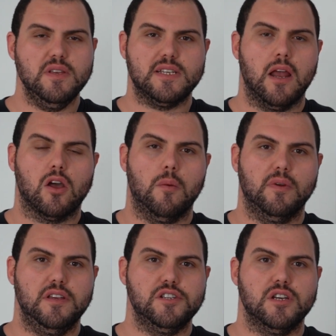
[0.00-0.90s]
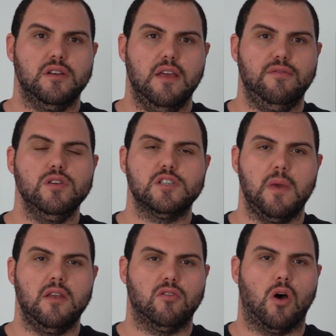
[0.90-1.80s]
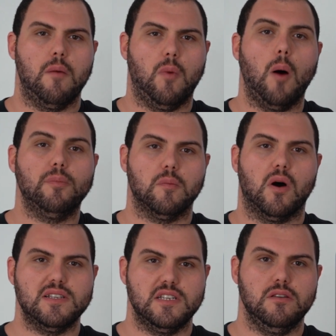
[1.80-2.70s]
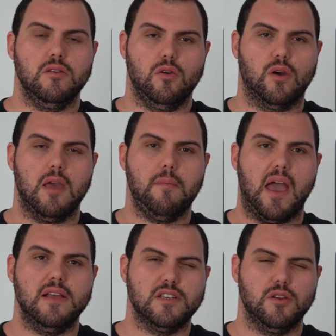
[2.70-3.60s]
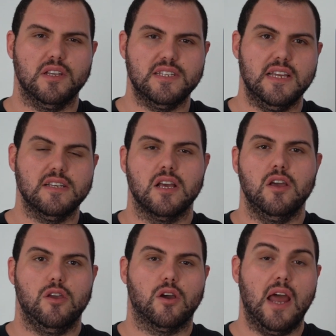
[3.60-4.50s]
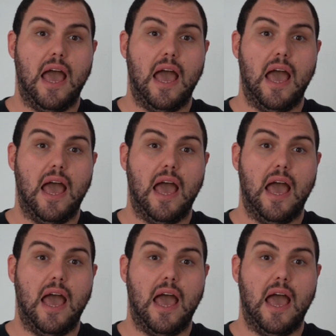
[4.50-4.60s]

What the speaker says: Don't be scared of competition. If you spend time optimizing your campaigns and your listings,